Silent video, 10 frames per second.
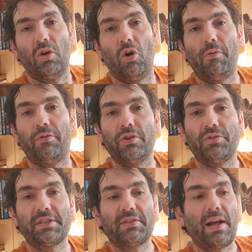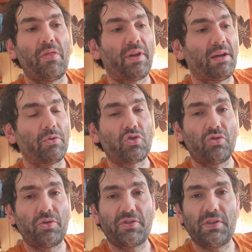Hopefully understand that I'm a
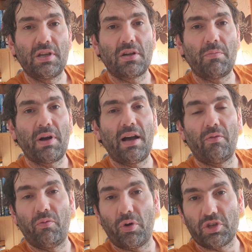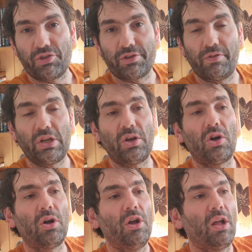truth seeker by watching this
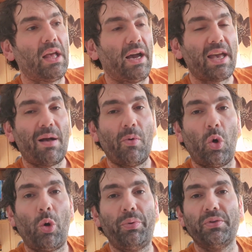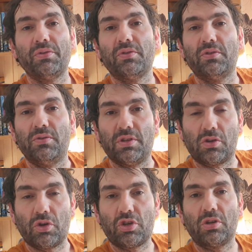video. I am open to
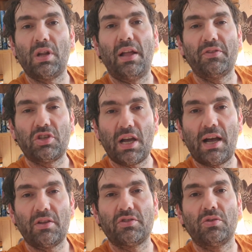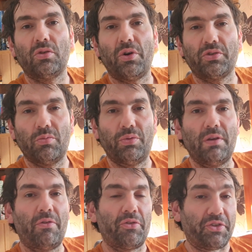discussion and chat to those who
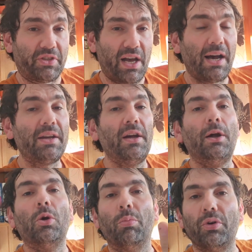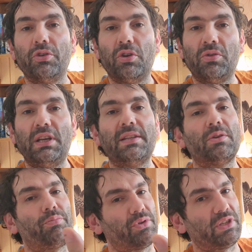believe on the other side. But you need
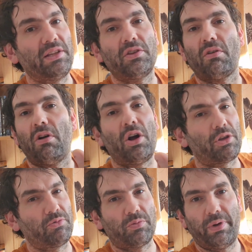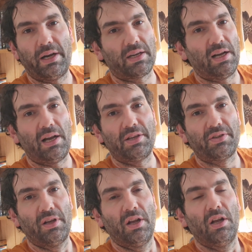to present your arguments better,
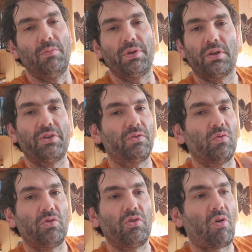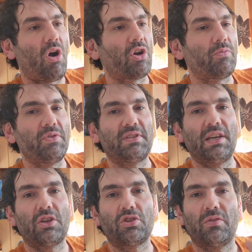guys, because your
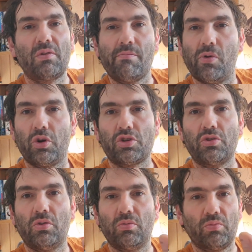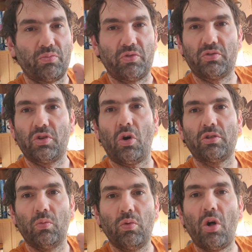argumentation of emotional
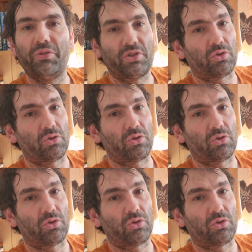total world